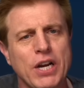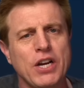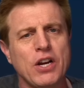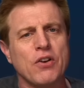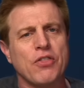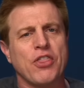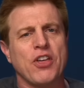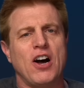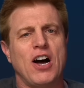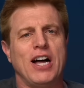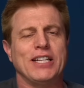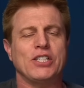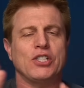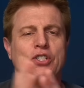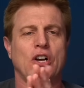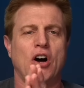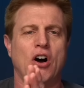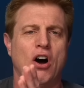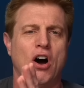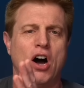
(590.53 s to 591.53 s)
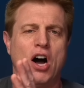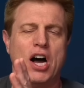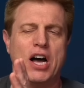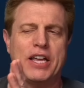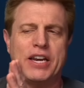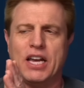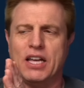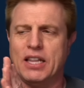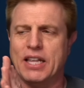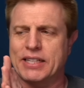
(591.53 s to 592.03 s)
are your thoughts on
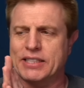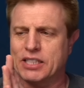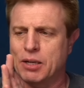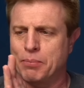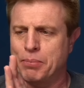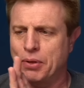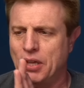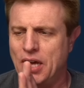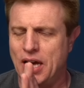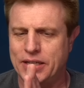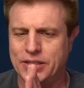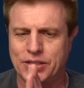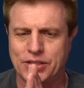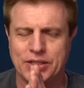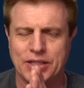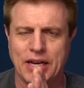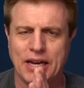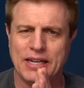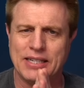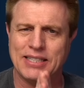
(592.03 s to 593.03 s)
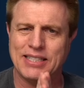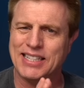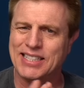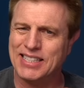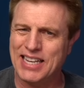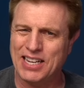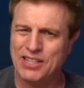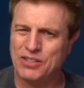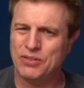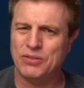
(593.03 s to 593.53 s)
Alexa Plus? Does this
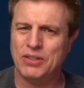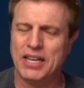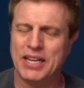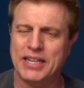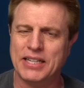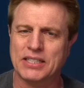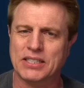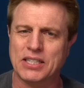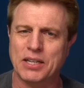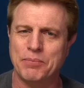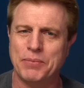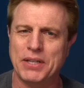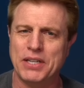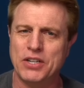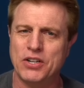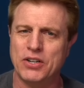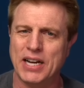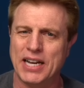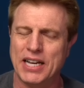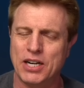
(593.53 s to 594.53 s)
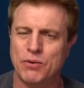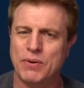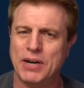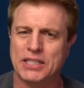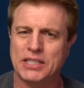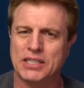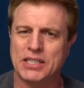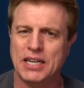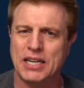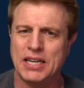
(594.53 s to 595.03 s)
sound like something you're
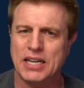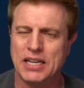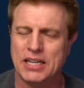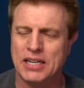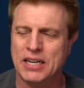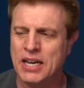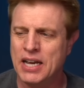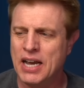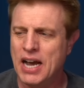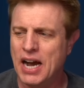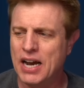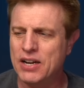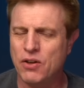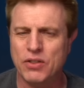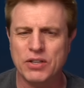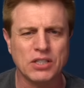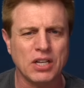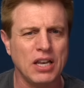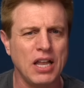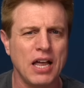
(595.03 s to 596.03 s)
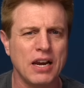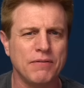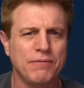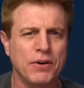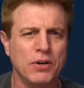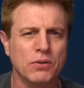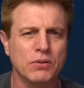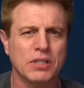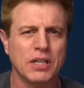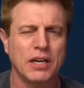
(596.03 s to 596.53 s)
interested in? I know there's a lot of
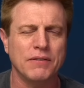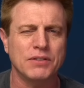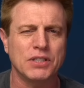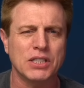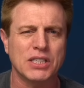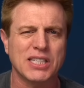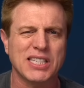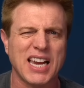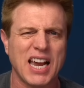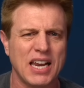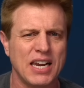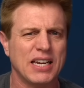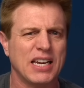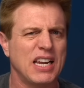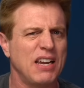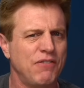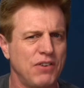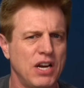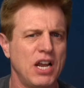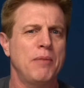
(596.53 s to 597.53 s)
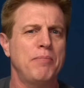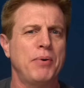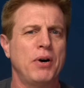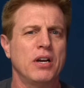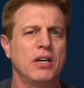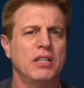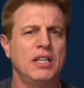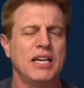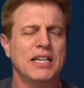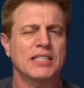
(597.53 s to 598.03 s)
folks that have just kind of given up on
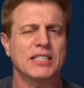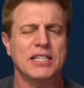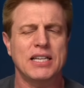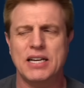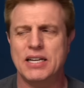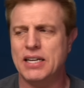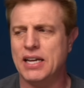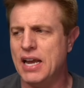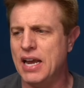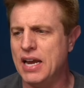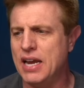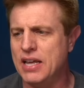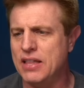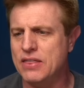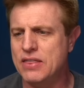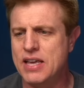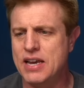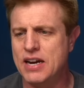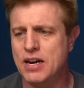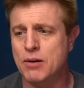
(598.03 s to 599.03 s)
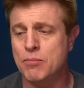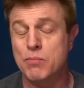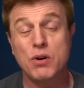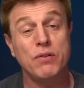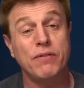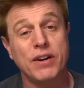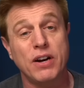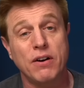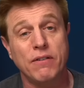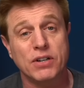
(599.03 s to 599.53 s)
Alexa and they're
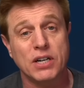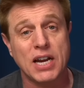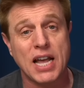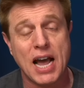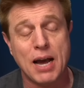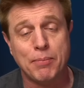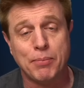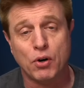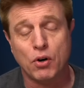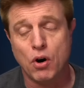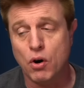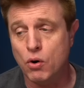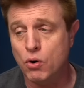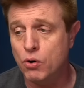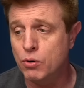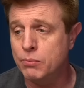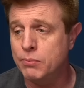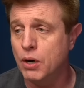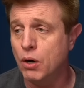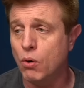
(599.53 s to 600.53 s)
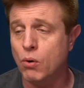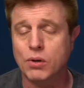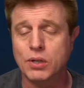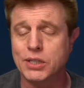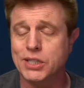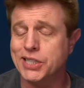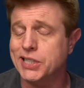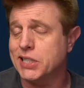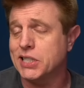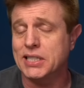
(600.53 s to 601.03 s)
moving over to Apple Home or
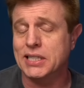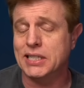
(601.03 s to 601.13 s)
just